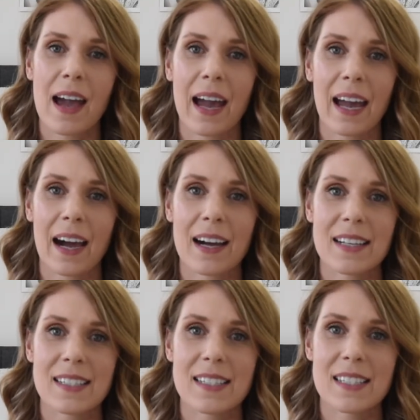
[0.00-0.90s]

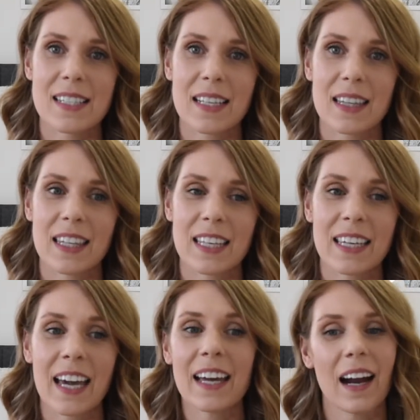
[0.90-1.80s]
and the
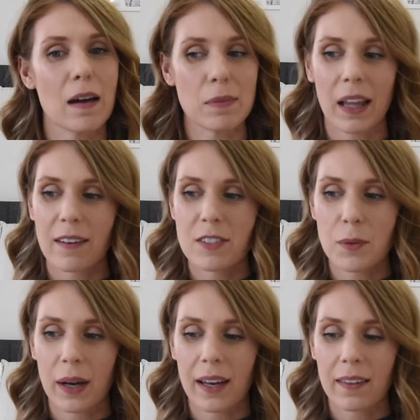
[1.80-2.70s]
kit I'm left
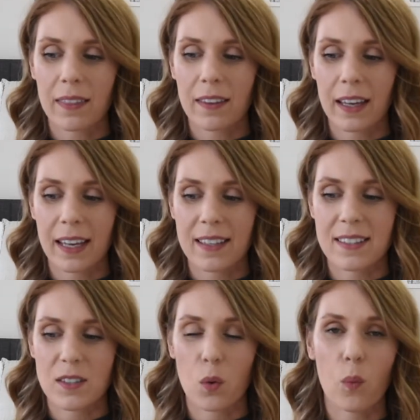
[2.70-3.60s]
with
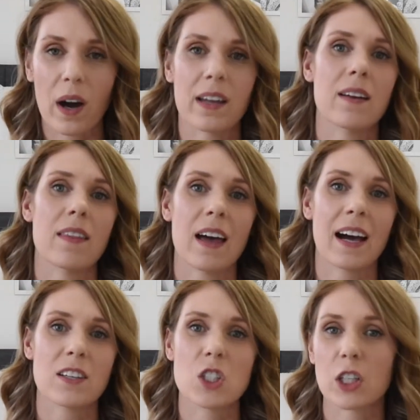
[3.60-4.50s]
is one
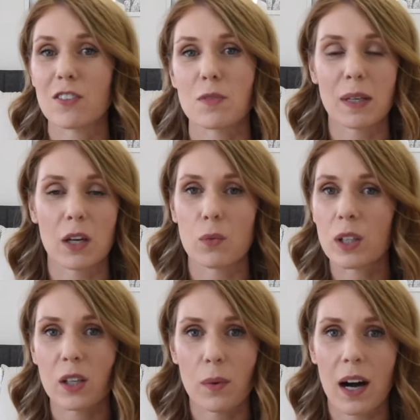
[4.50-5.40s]
that serves me
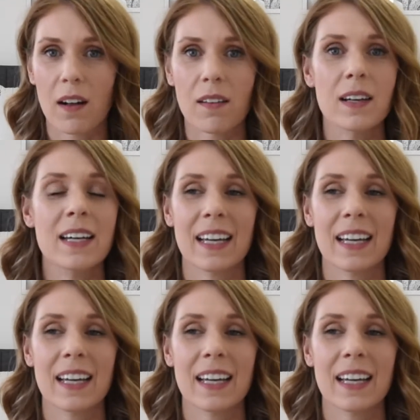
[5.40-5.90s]
really well.